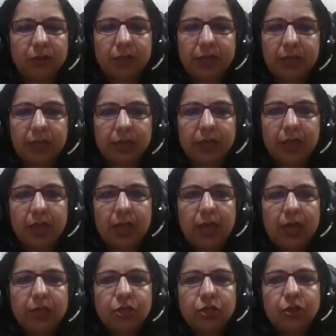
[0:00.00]
thing.
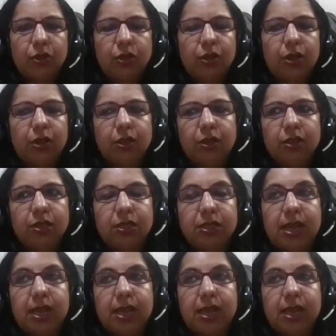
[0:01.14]
So the